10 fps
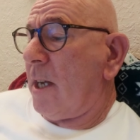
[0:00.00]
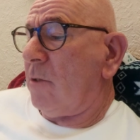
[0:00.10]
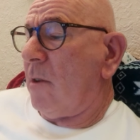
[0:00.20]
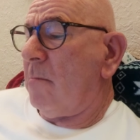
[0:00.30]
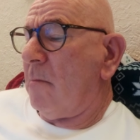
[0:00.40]

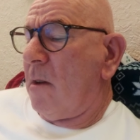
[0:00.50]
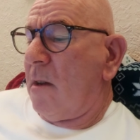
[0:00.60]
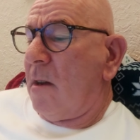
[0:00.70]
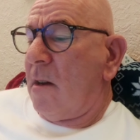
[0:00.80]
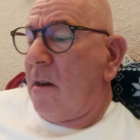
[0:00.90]
said to him,
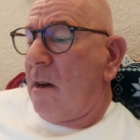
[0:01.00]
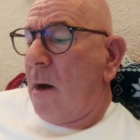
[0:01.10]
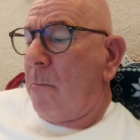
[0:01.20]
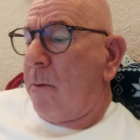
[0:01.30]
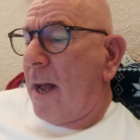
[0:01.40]

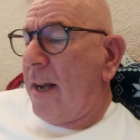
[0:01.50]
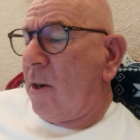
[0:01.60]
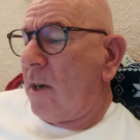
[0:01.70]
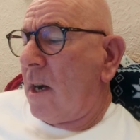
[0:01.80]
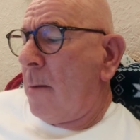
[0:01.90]
"I'm playing
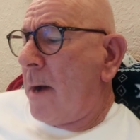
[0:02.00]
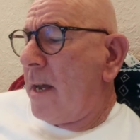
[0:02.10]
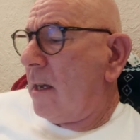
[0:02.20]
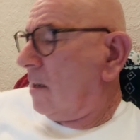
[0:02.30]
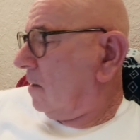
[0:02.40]
on another, mate."